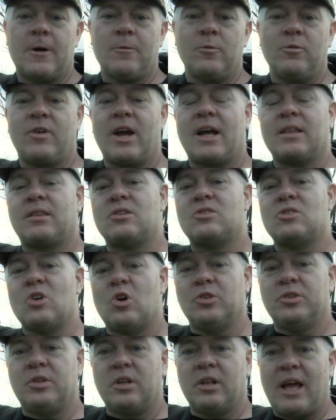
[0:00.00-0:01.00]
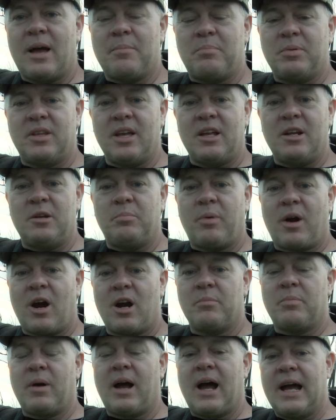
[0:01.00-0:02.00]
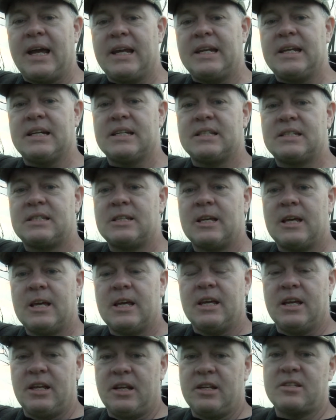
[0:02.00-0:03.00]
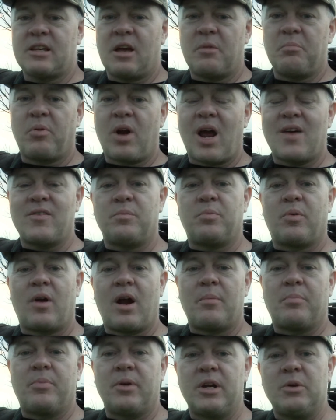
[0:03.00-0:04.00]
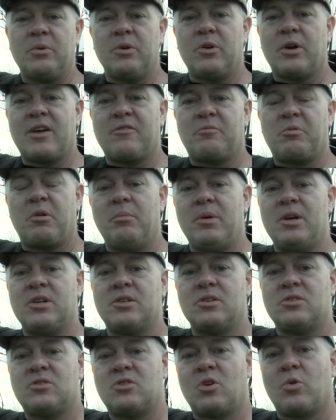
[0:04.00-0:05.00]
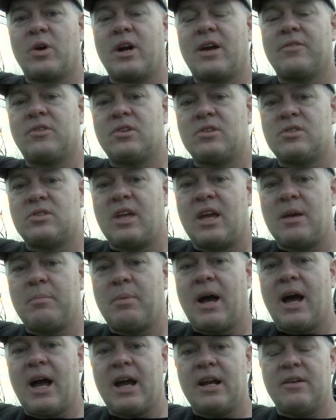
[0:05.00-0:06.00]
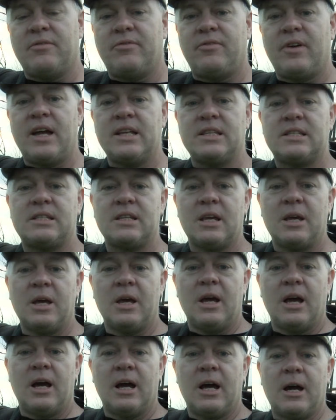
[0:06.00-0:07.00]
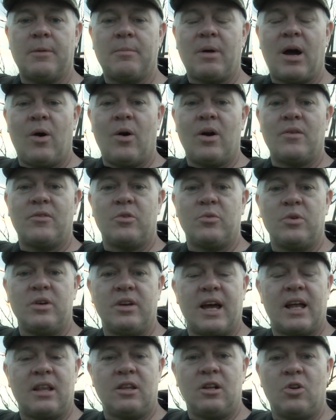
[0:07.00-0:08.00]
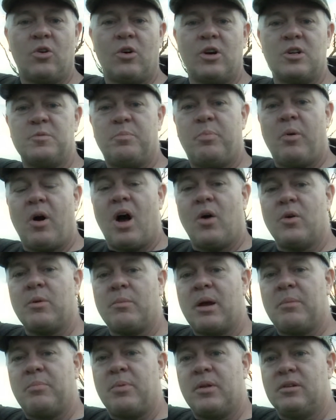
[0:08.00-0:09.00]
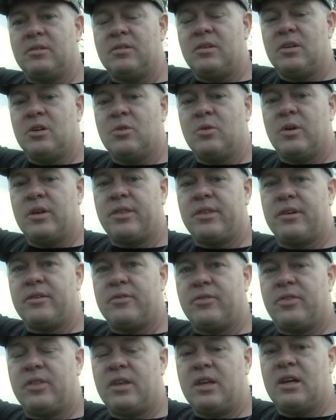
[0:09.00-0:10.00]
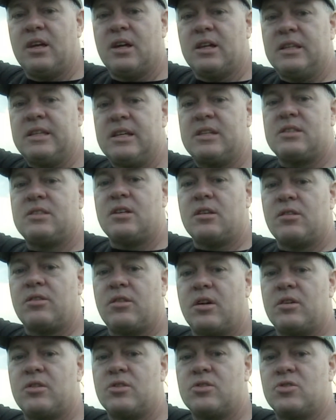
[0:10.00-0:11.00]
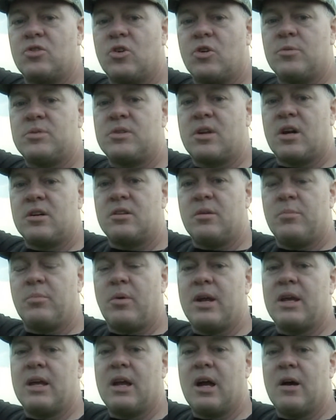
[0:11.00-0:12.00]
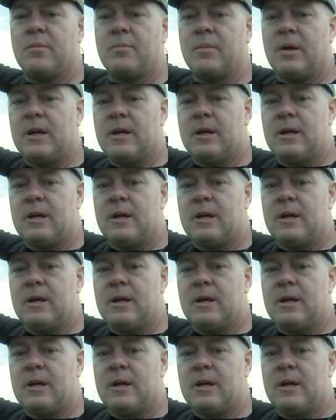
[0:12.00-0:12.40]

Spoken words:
we've got this old dilapidated barn behind us. It is on private property. We don't have permission, so we're going to have to stay behind a fence. However, we got a little orange ball we might be able to deal with if the distant thunderstorms start to break up.